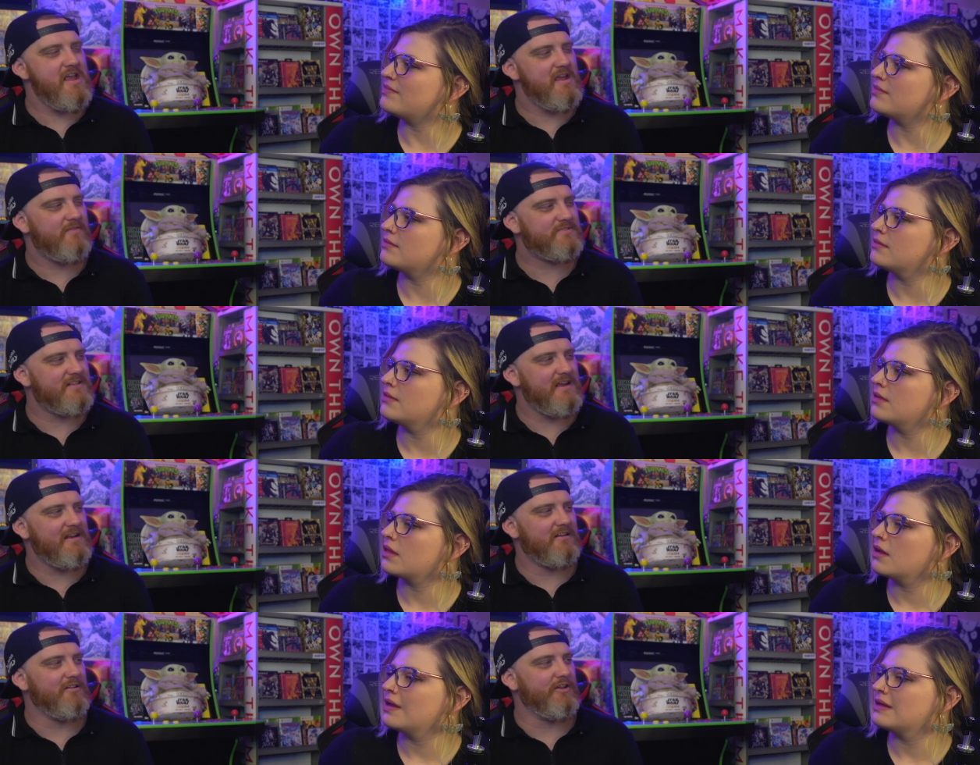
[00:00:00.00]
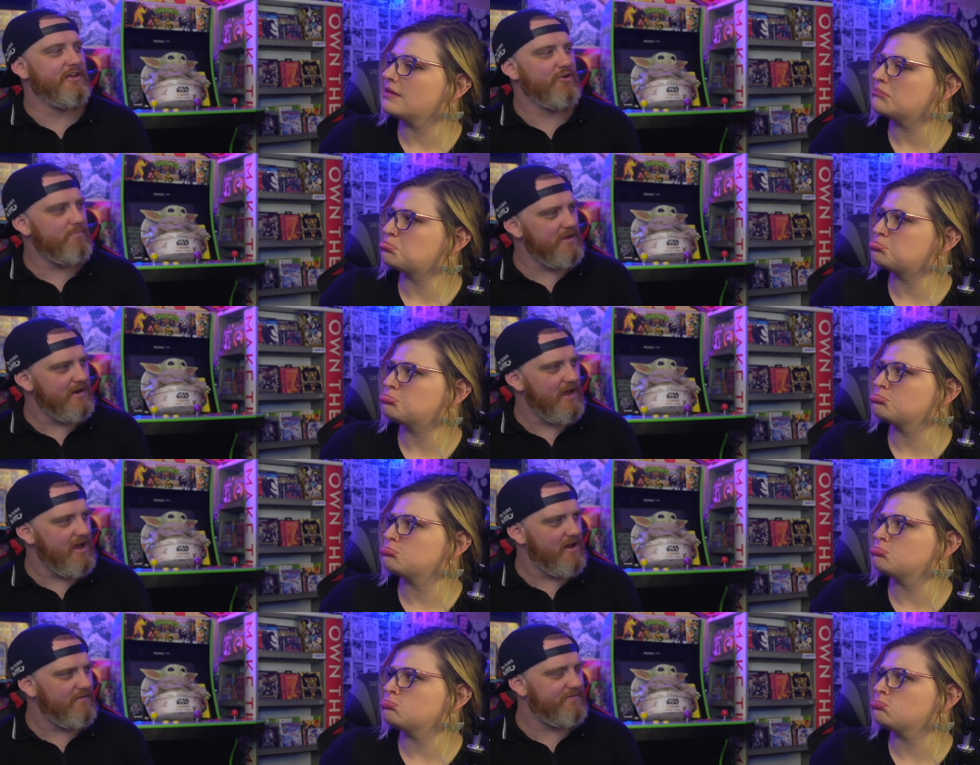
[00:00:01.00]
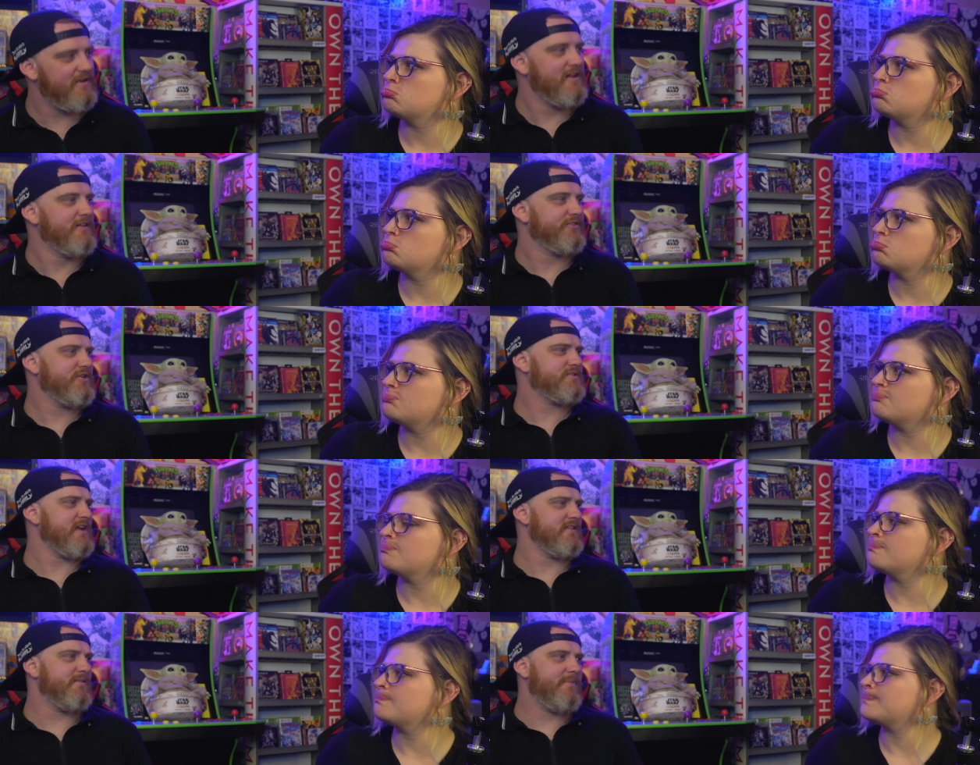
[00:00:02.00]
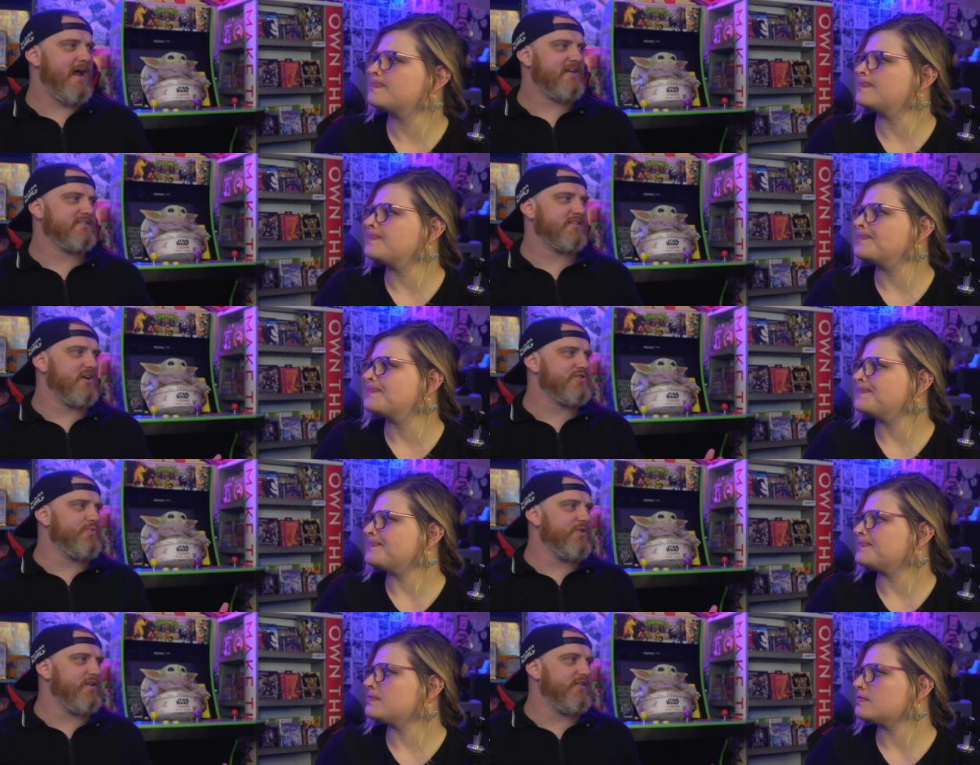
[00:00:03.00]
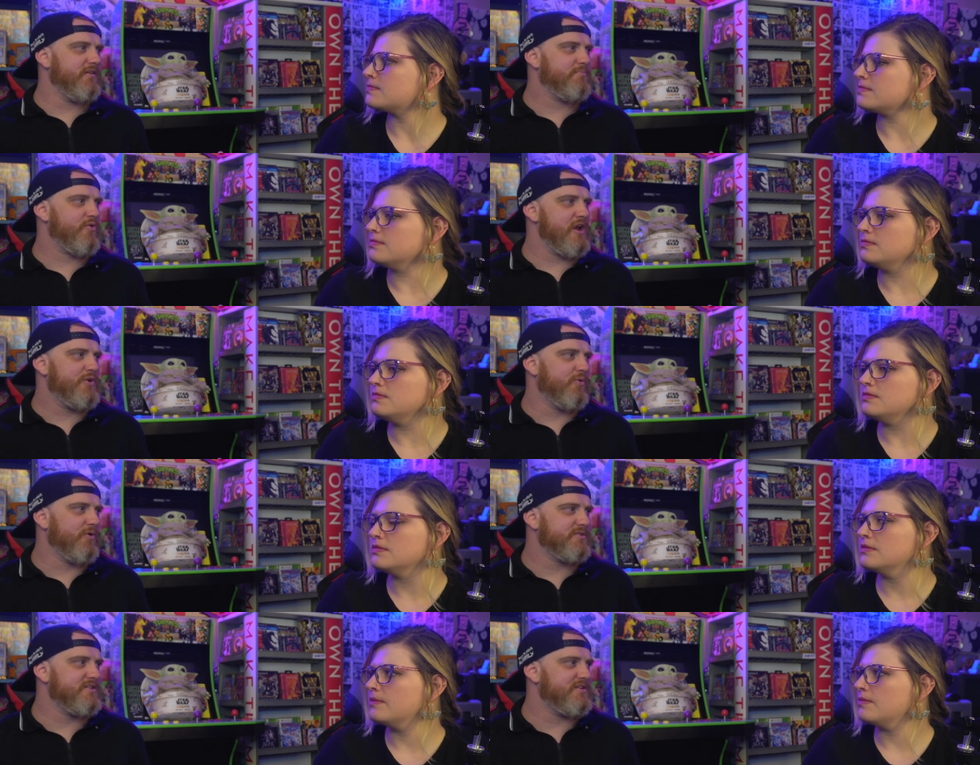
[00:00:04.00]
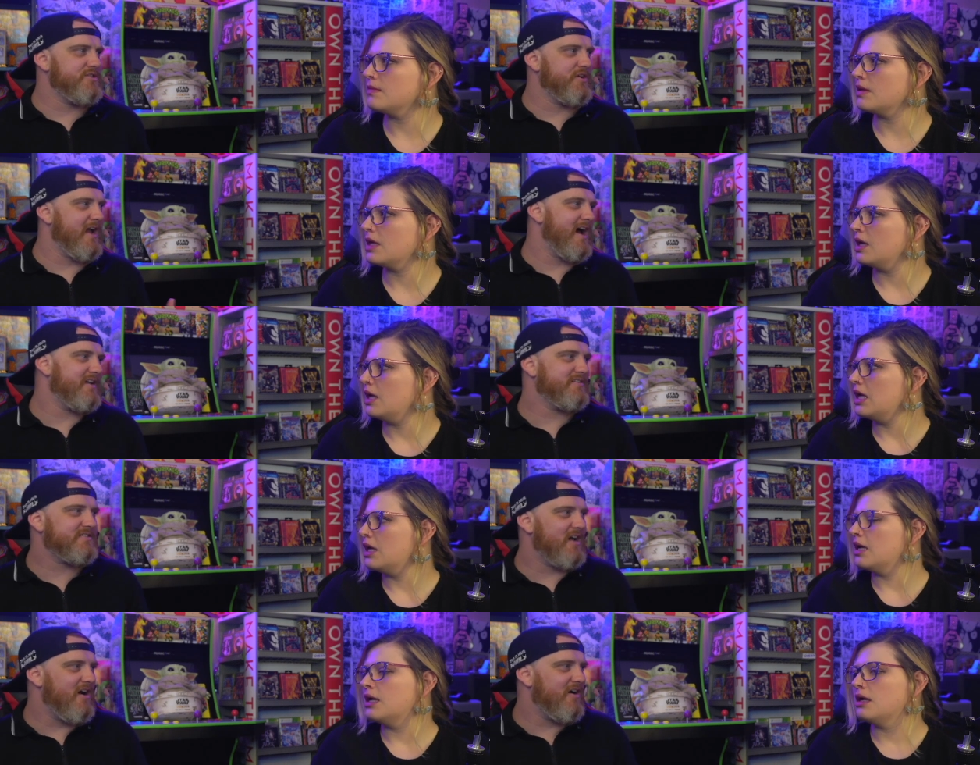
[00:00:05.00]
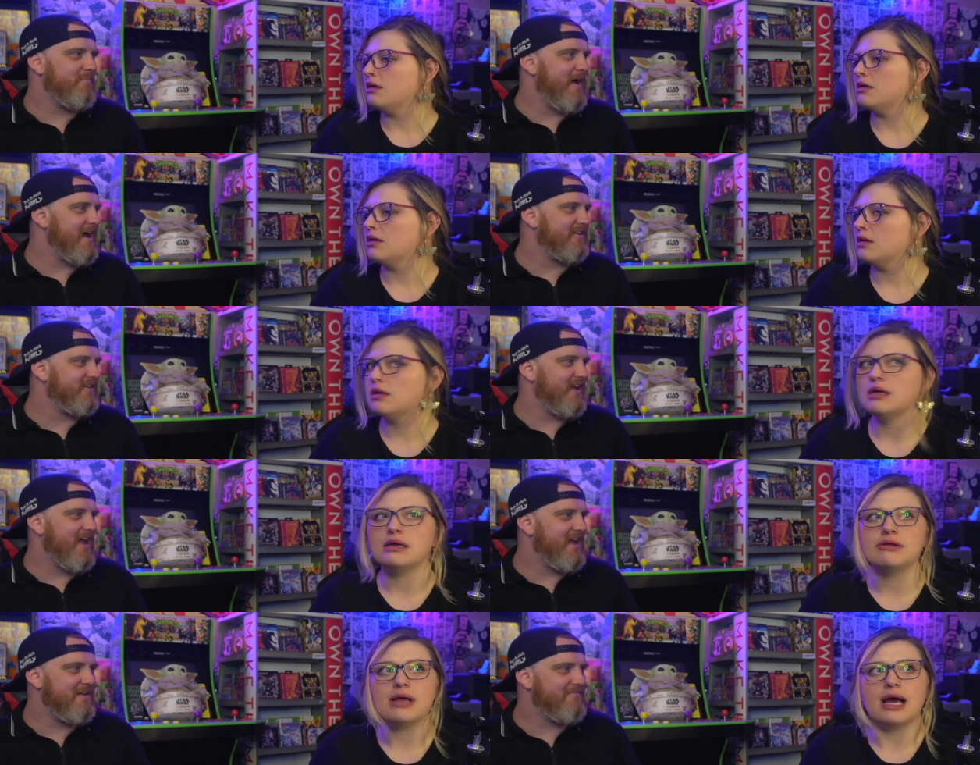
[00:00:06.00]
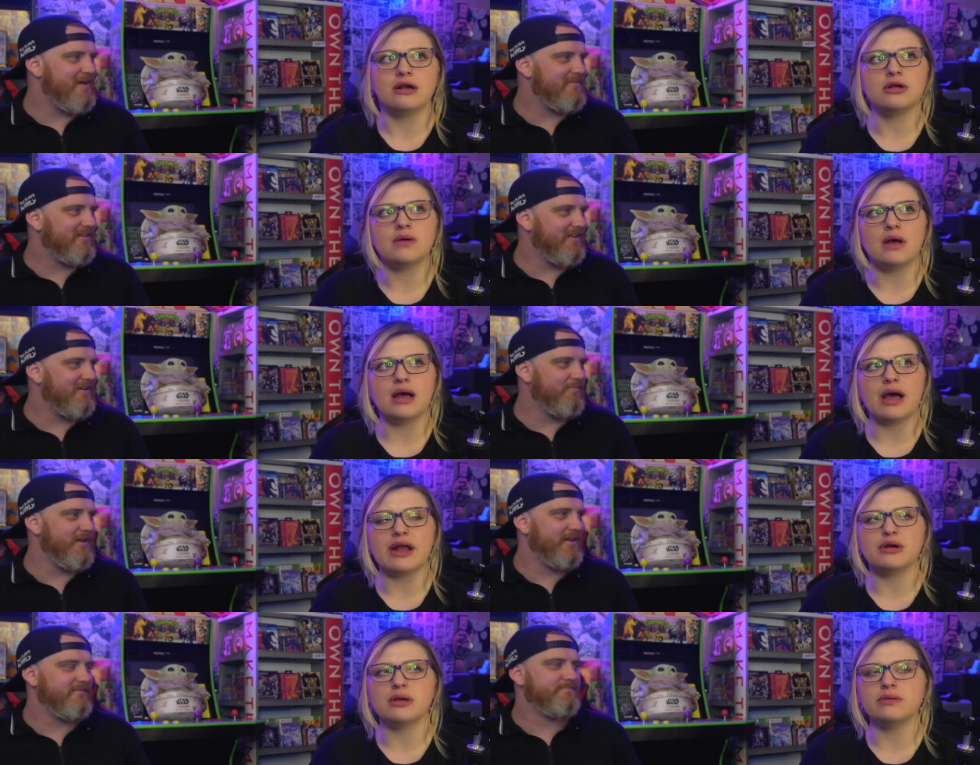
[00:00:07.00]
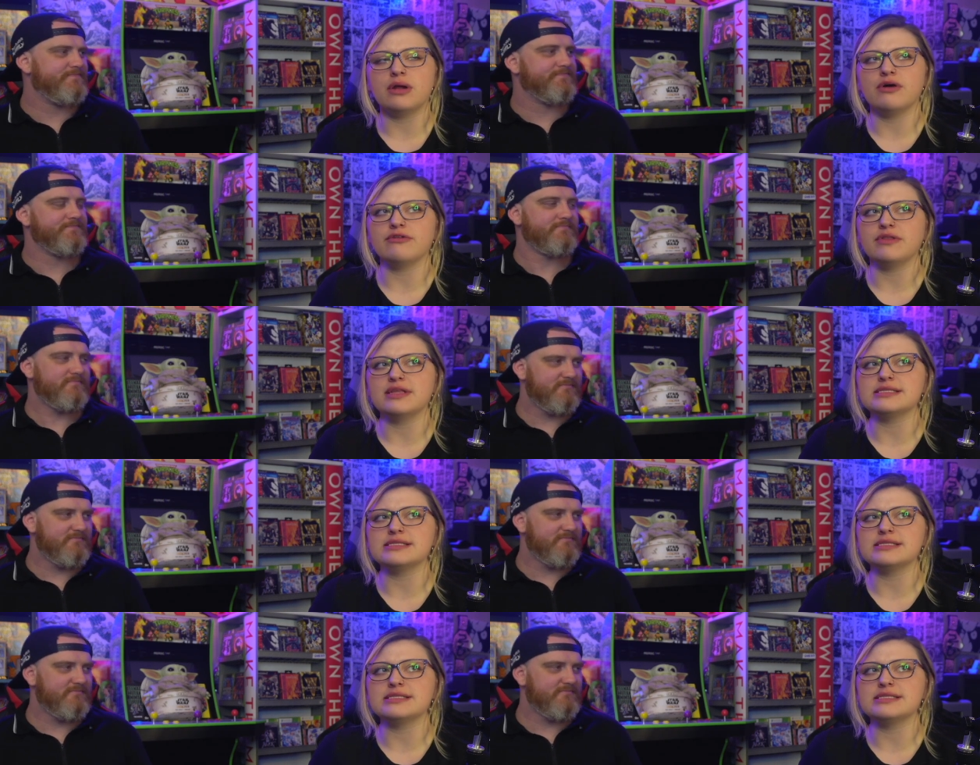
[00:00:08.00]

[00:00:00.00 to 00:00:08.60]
Speaker 1: have seen a little bit of. You said in the past that there's one of the prequels that you kind of saw back in the day, maybe a little bit. I don't
Speaker 2: know. This